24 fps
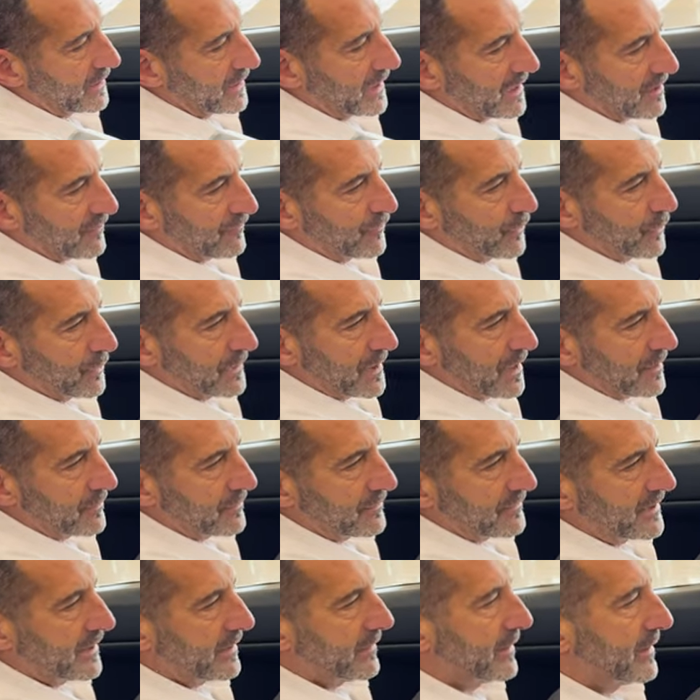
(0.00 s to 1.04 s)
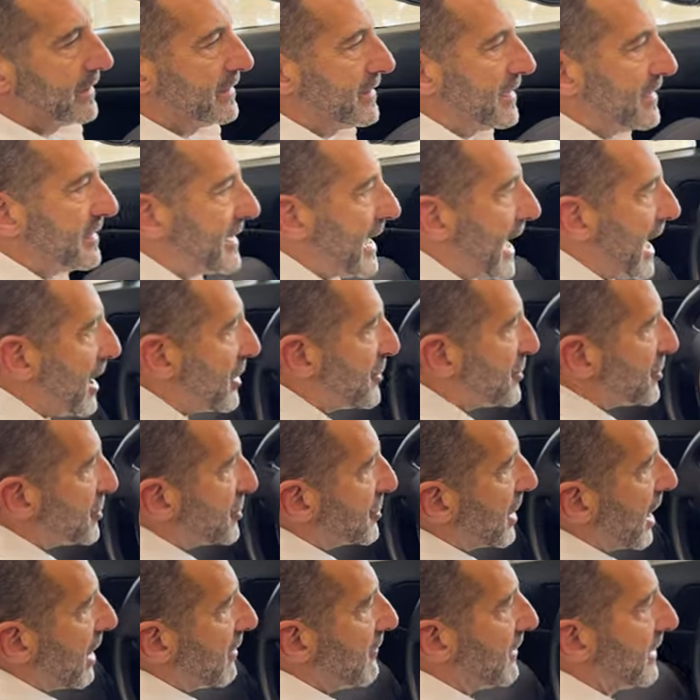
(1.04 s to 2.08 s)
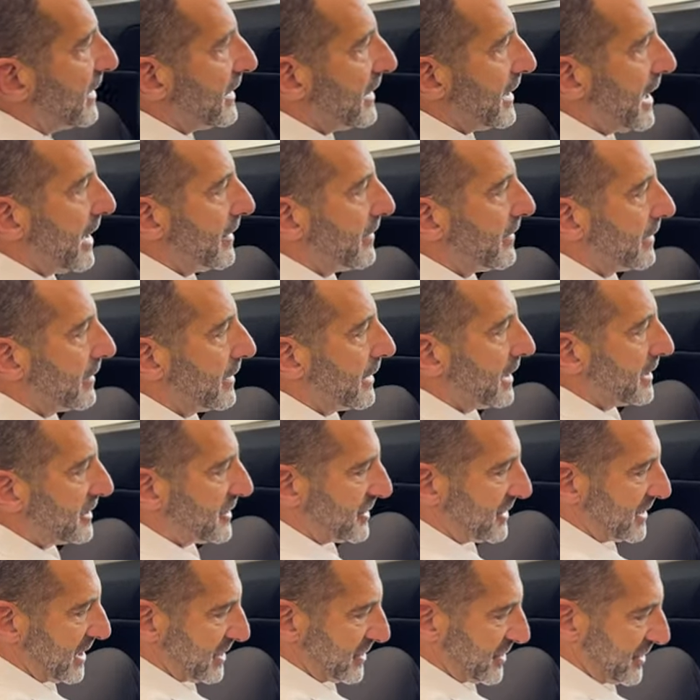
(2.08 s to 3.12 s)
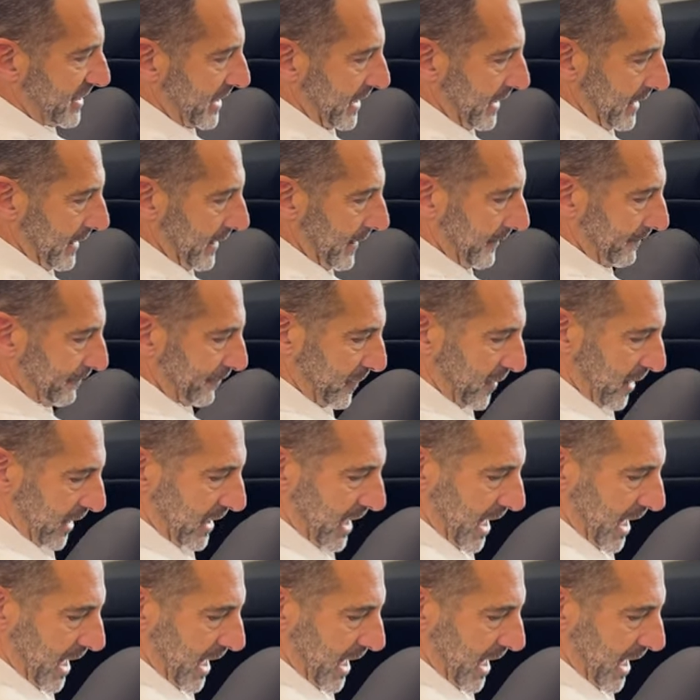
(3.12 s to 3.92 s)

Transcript: you get a full leather interior, the dash is covered in leather. It's stitched here. The